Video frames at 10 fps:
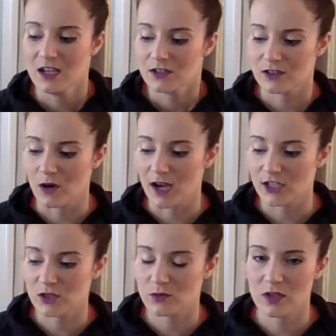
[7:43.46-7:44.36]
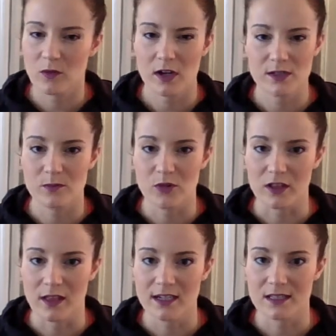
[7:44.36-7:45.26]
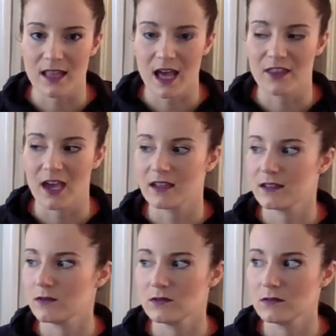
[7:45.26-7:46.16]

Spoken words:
So I just really wanted to bring light to that